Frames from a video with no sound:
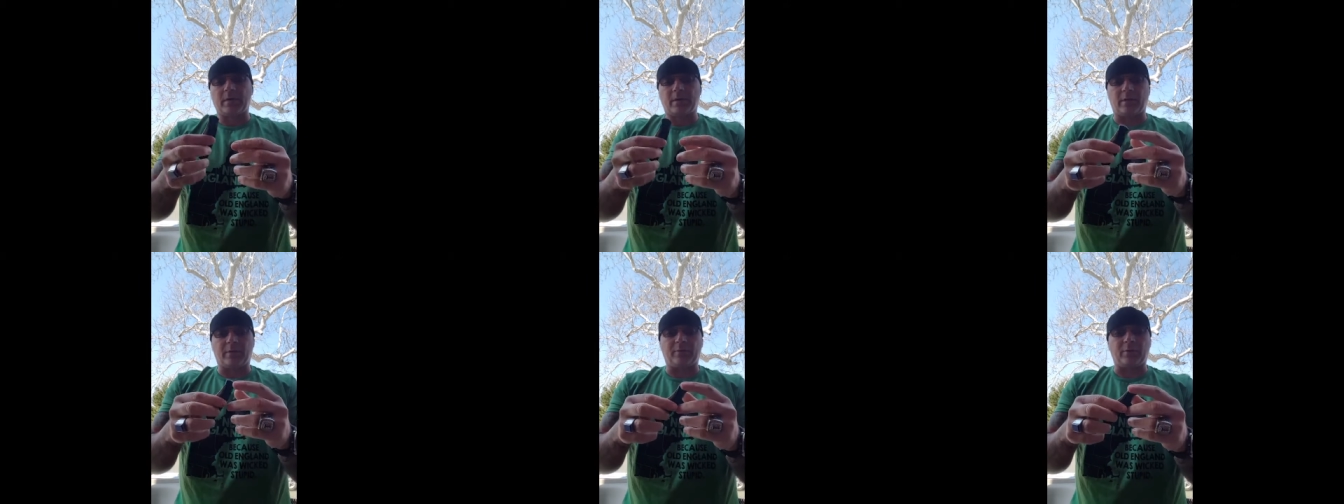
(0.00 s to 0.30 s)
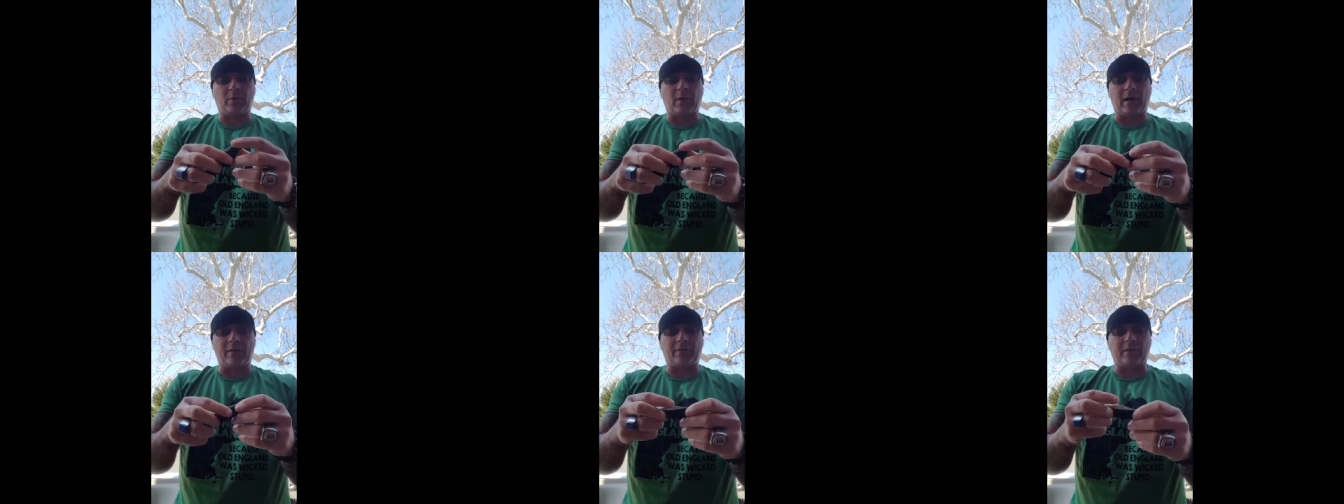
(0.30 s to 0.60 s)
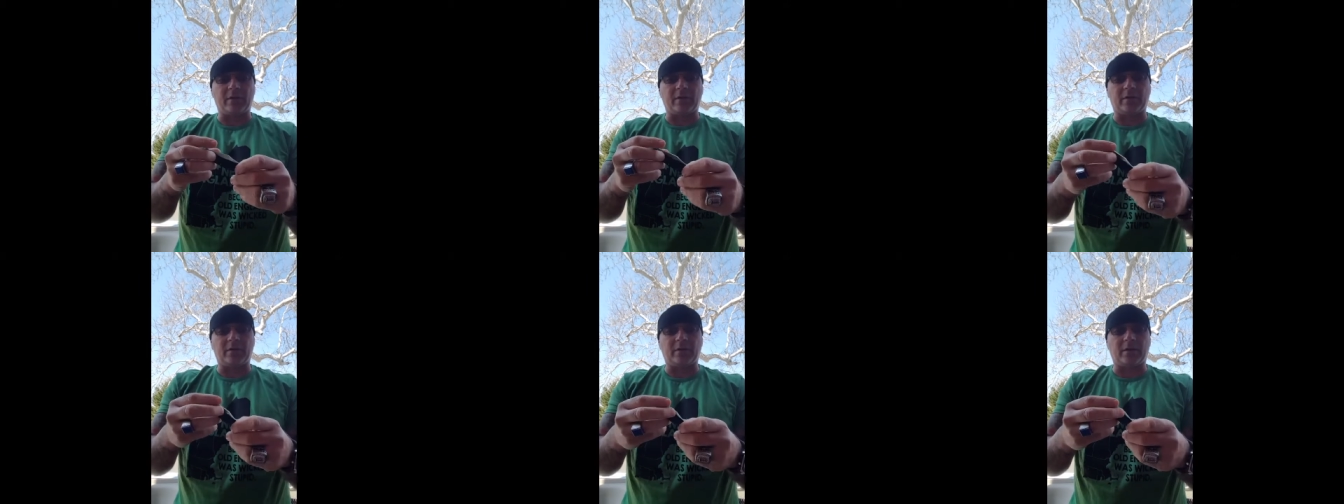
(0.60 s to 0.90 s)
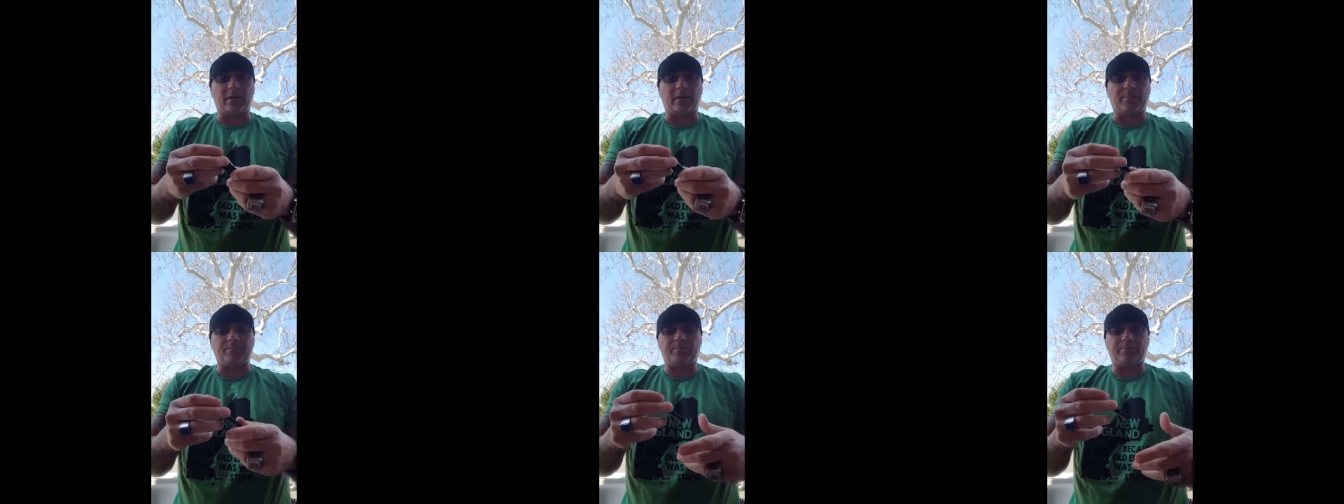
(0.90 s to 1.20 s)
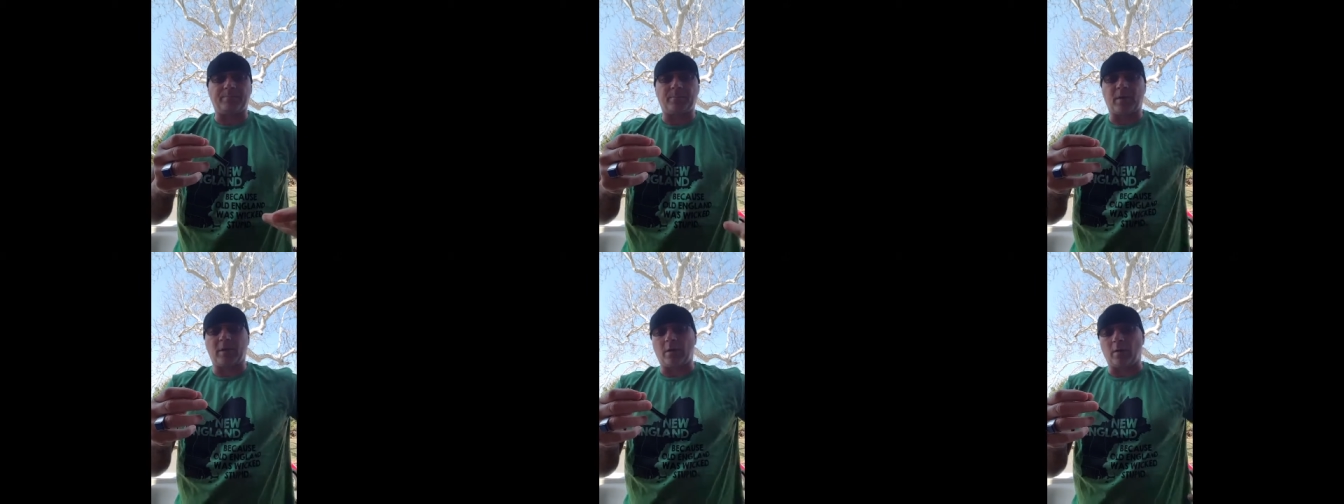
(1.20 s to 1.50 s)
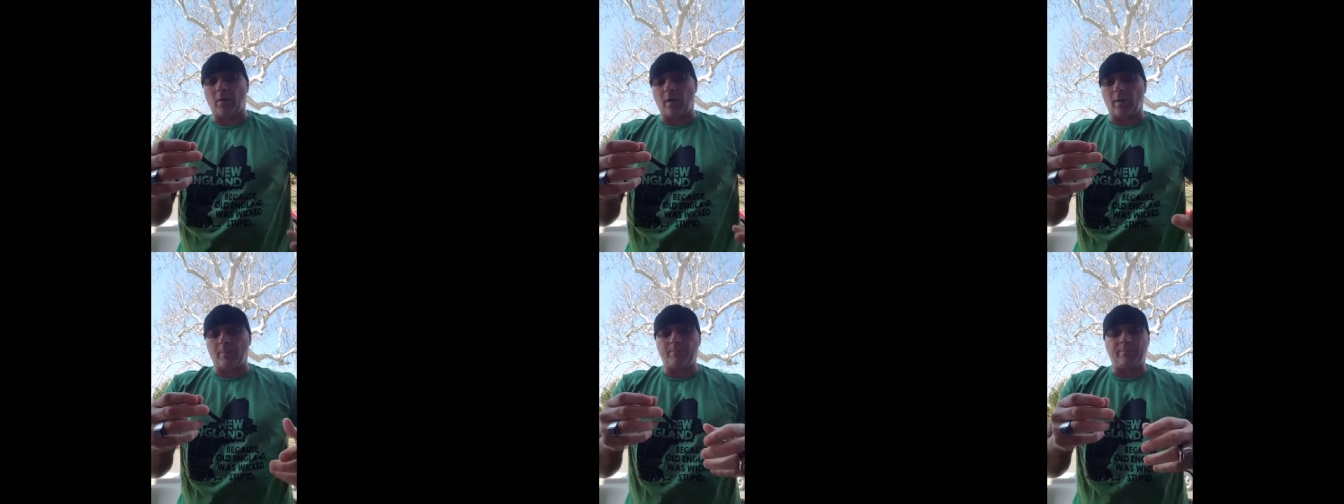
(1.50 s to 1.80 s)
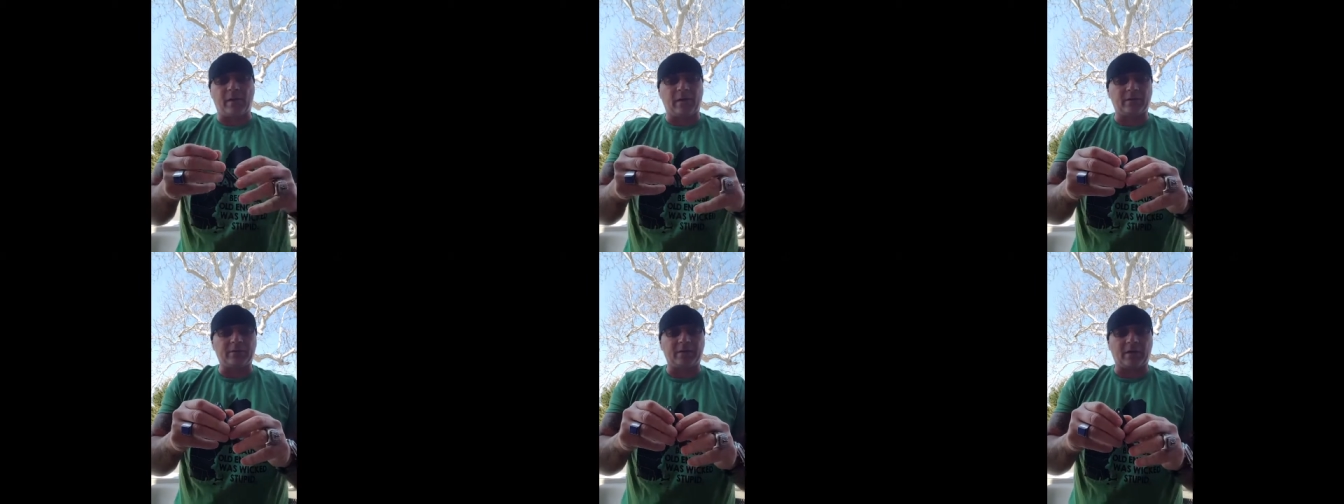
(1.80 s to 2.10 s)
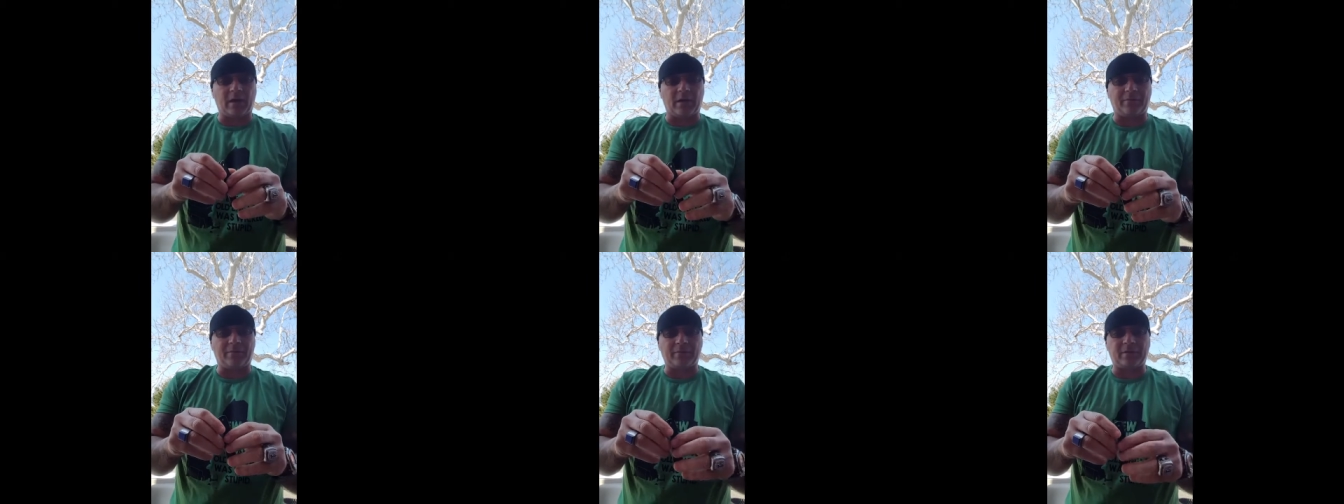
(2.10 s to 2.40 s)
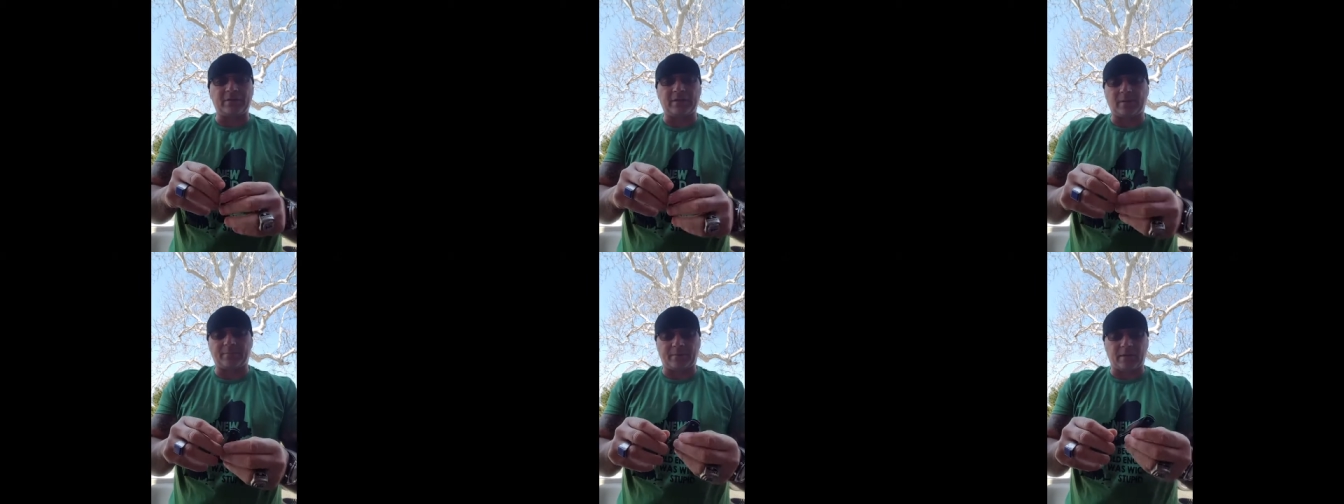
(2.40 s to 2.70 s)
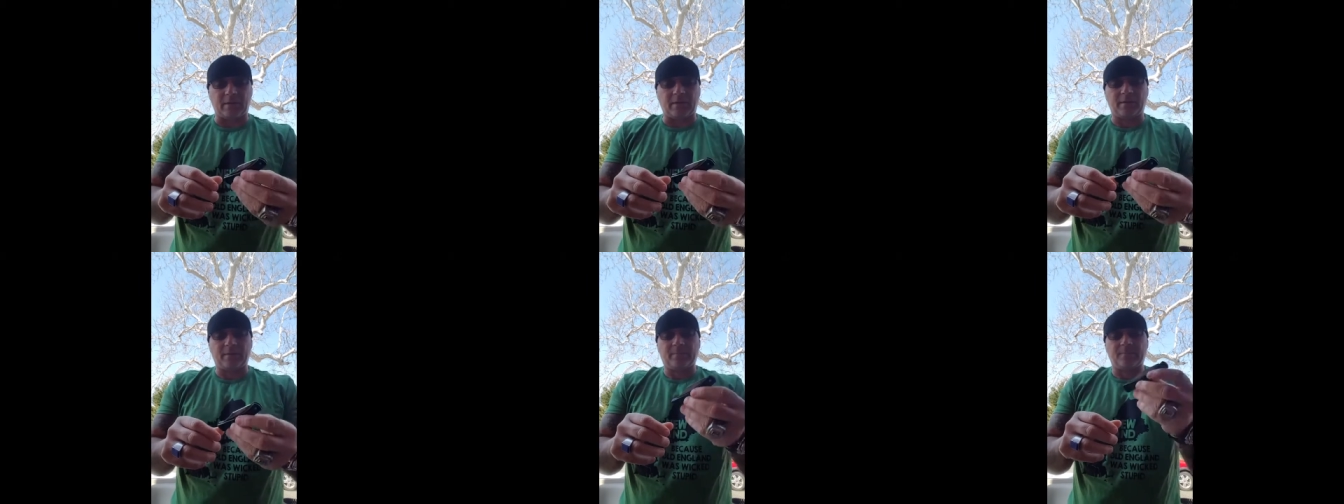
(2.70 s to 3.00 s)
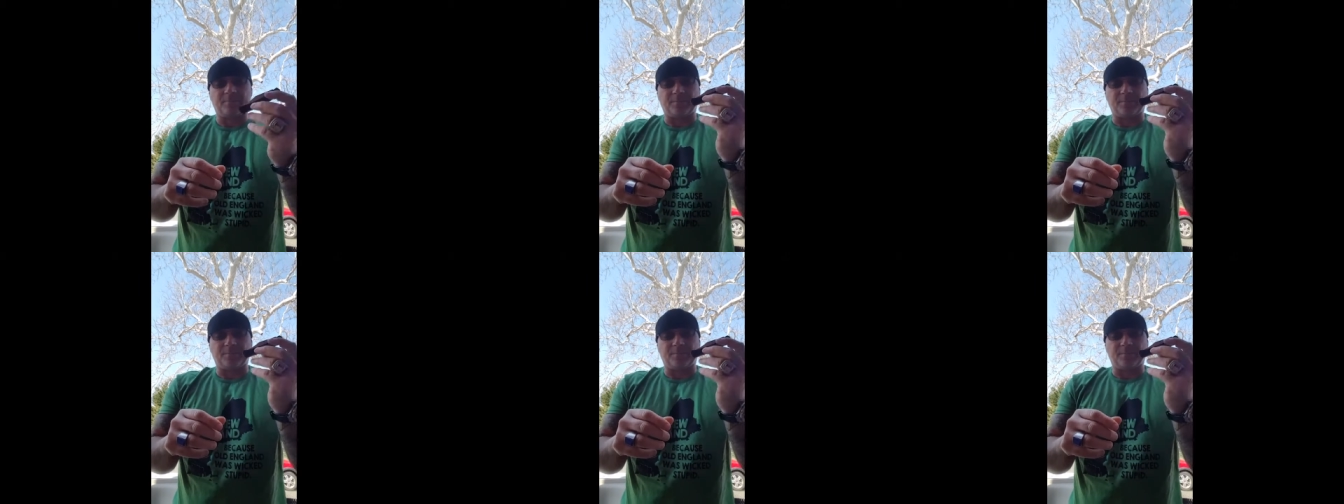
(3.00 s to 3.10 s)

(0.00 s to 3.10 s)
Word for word: If you have a, a you know a belt knife or something,